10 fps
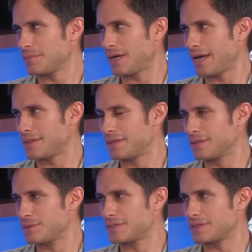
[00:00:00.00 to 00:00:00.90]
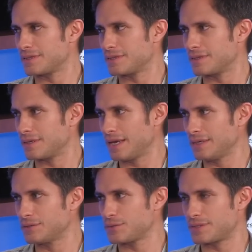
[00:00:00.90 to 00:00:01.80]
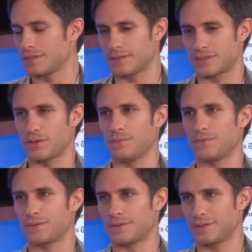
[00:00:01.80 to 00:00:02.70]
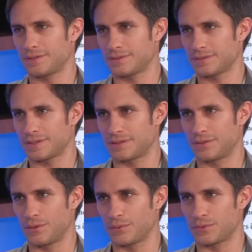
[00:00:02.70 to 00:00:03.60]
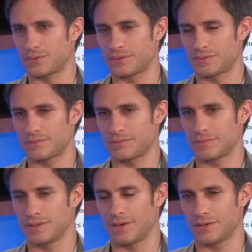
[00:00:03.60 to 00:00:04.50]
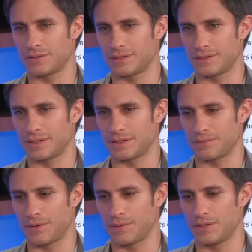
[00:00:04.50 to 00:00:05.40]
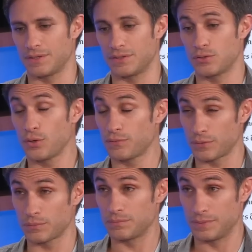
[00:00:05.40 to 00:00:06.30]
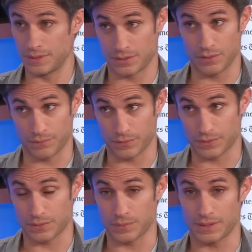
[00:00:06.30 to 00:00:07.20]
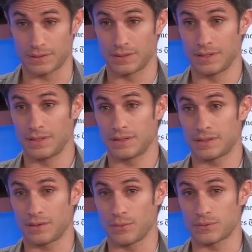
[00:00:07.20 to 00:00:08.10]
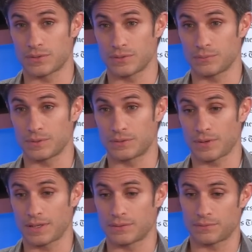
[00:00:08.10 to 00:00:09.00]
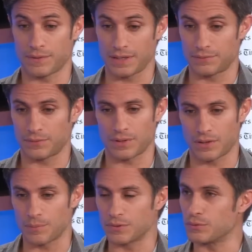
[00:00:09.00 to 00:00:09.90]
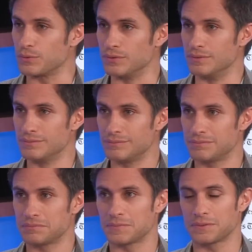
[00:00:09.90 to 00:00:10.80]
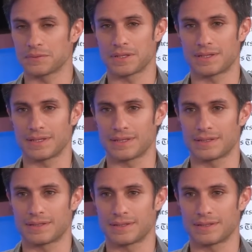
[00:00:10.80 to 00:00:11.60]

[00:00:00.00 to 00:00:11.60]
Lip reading: I think there is an interesting discomfort that goes on, and a very joyful discomfort as mm-hmm. well that goes on with trying to fight for the common good. Mm-hmm. You know, I think